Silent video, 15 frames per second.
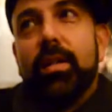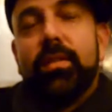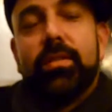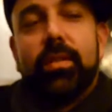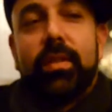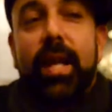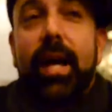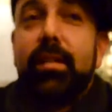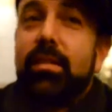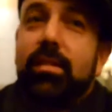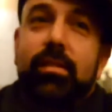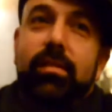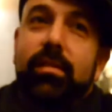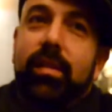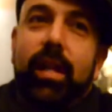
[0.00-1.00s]
So
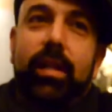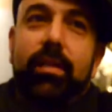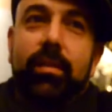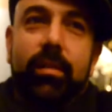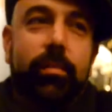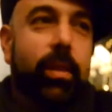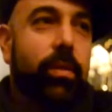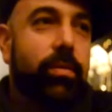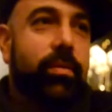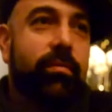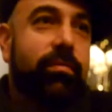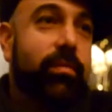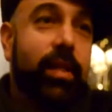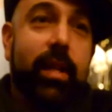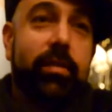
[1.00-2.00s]
that's like the most
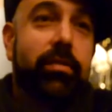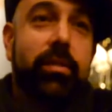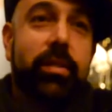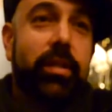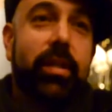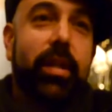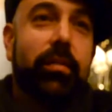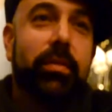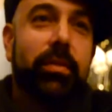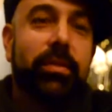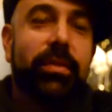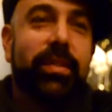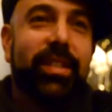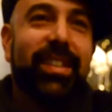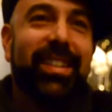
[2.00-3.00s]
gangster shit
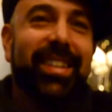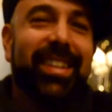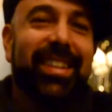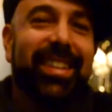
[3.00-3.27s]
ever.